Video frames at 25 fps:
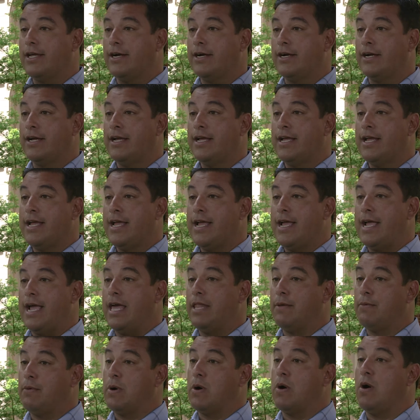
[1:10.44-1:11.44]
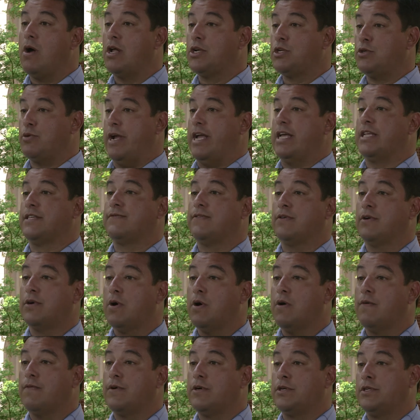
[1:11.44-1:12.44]
there, and we were all transferred
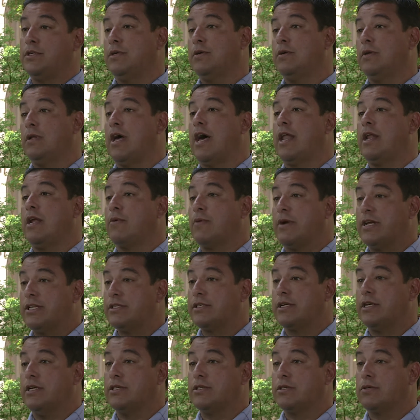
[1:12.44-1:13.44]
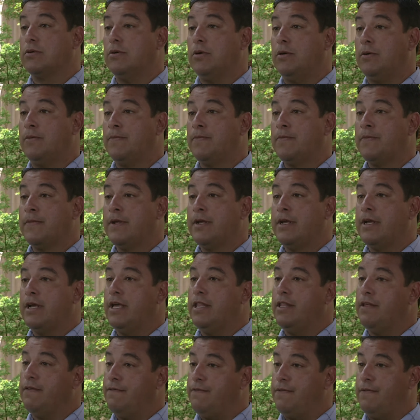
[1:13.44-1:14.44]
over to Lottie Grensky School.
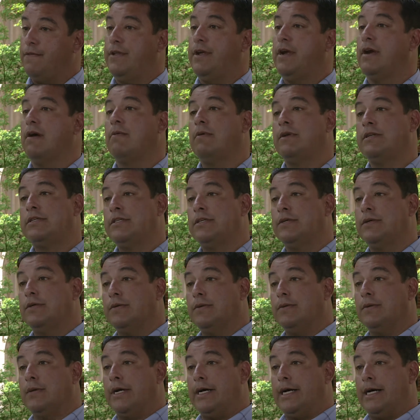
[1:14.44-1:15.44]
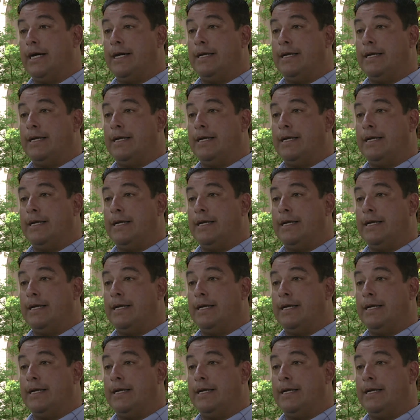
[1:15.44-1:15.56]
And then from there I went to